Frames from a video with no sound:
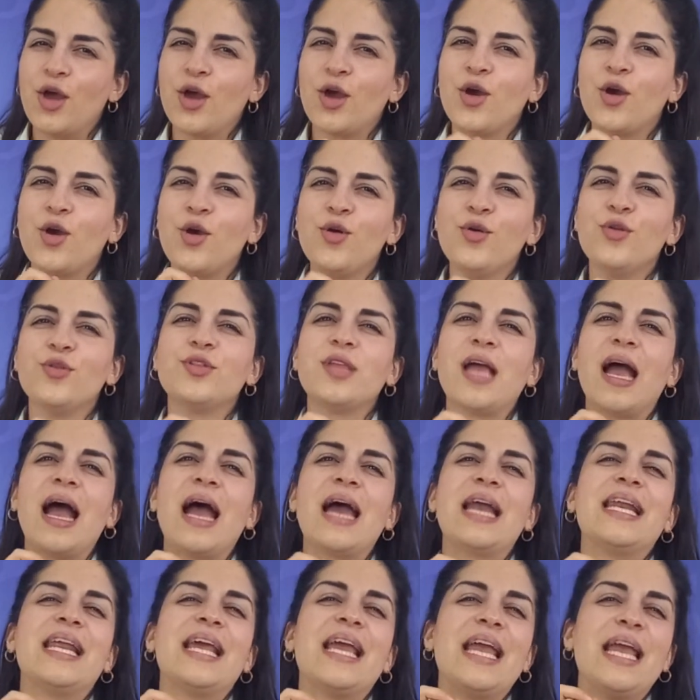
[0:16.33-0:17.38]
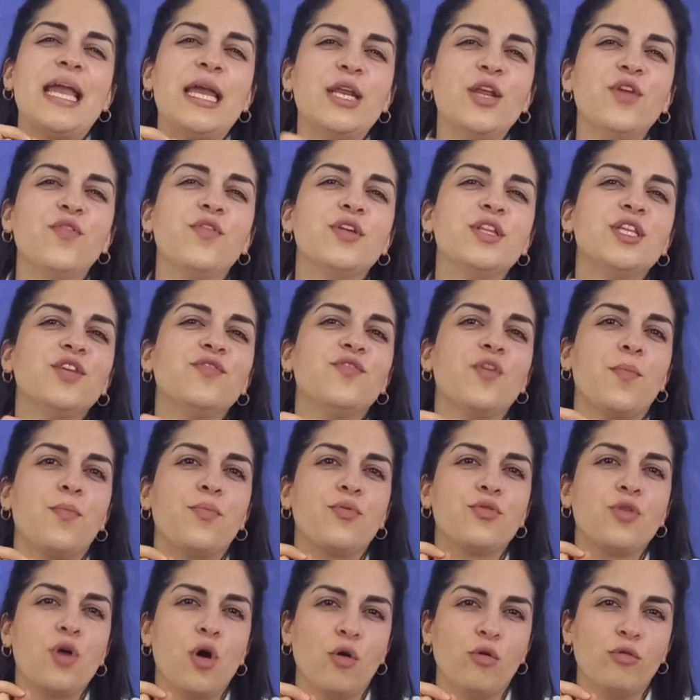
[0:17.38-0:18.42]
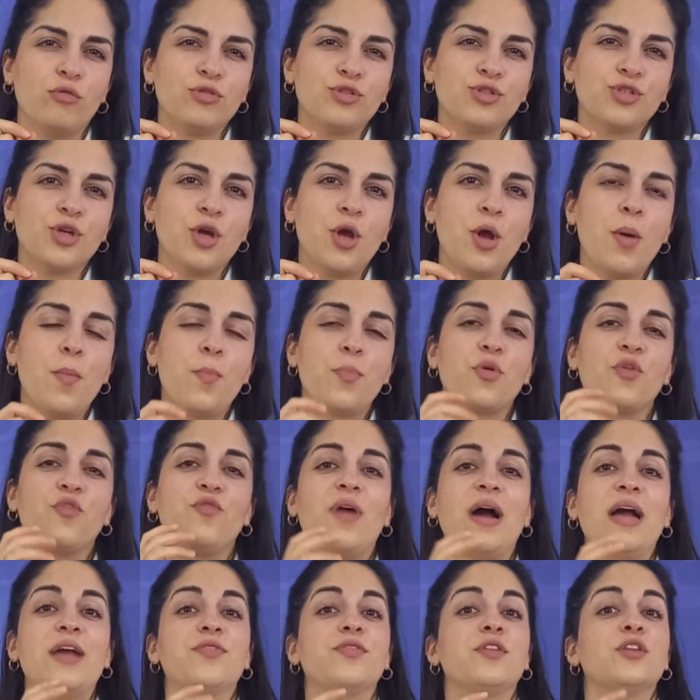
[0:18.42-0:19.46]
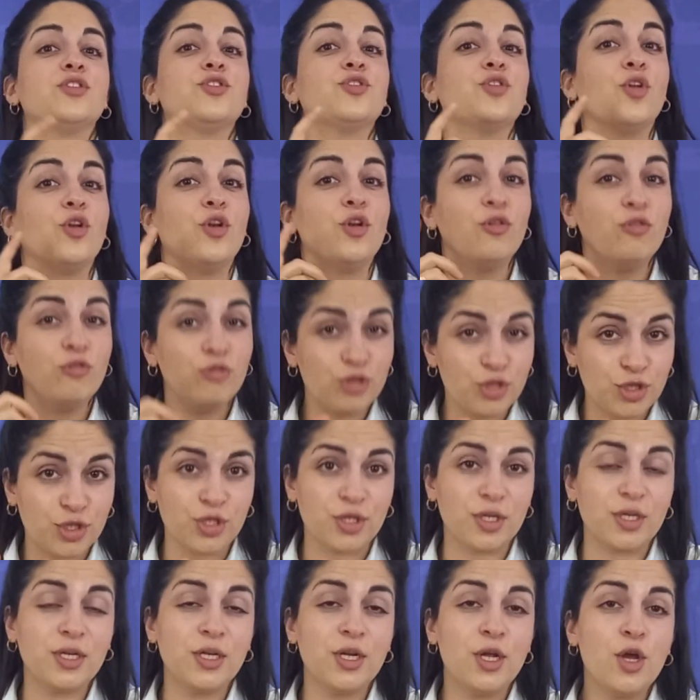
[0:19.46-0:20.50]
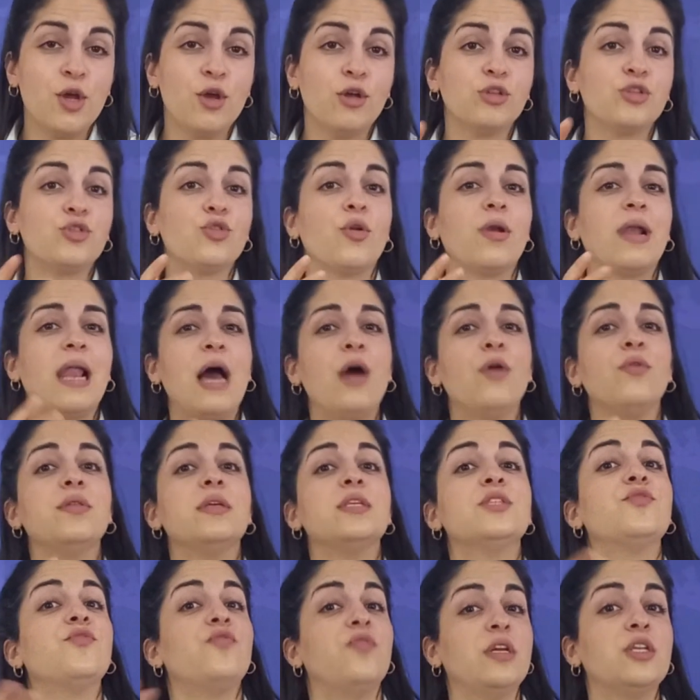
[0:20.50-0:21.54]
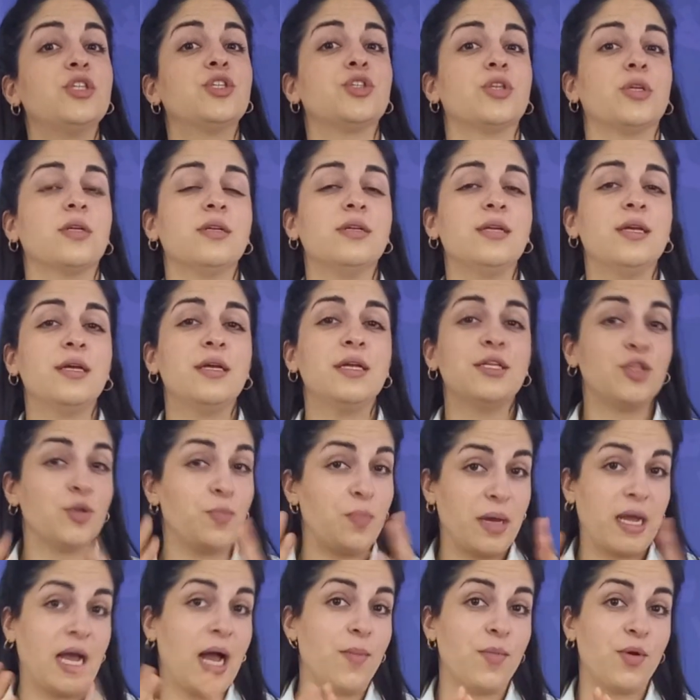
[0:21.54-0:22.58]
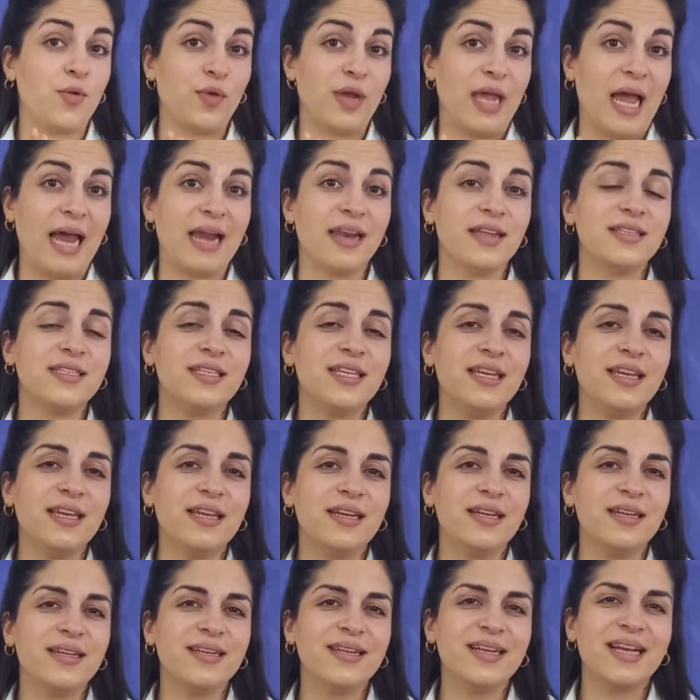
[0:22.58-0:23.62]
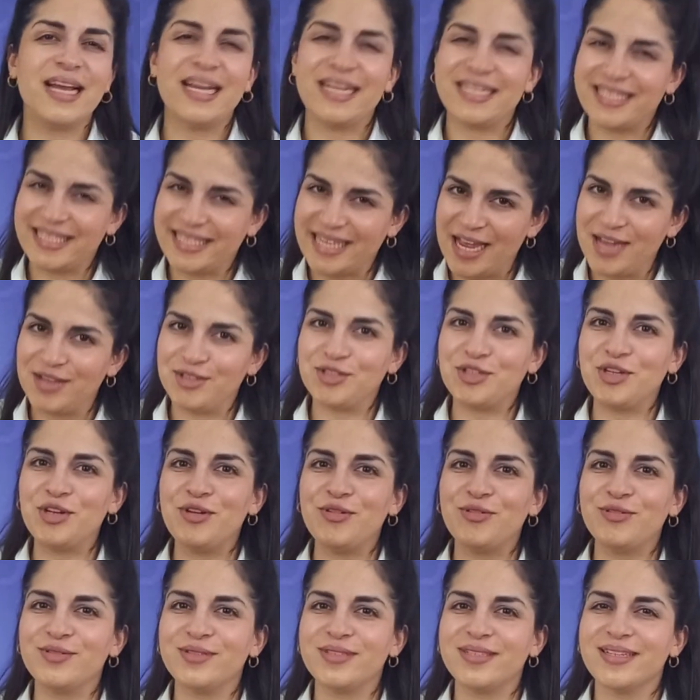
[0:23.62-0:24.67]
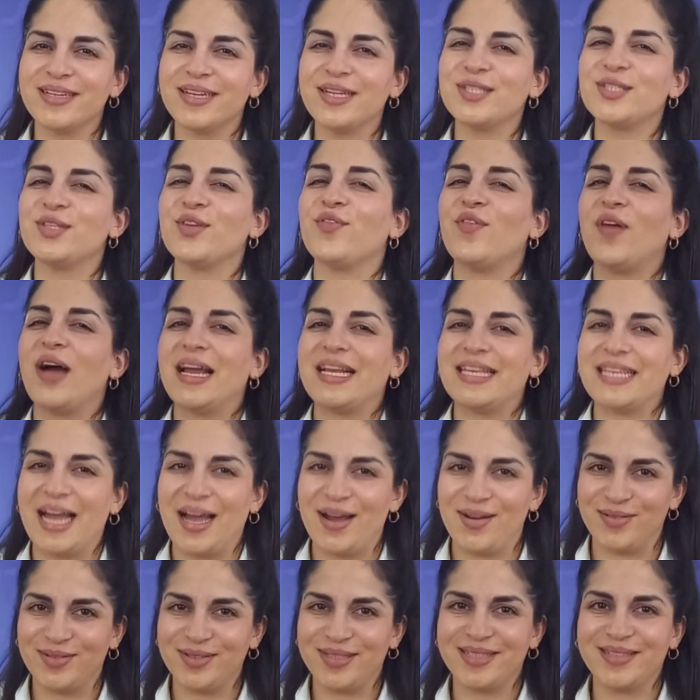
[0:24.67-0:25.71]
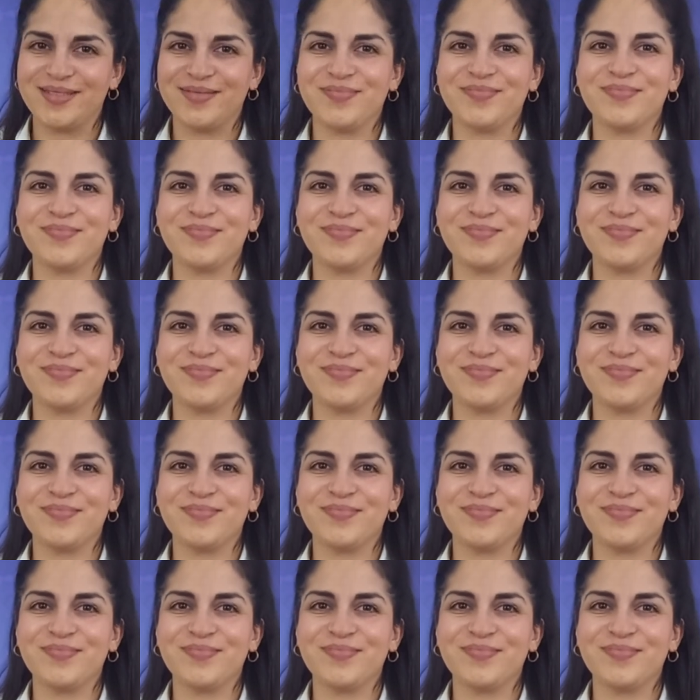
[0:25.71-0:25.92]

Could an innovative approach provide the solution to allow this vision to become a reality? Stay tuned to find out.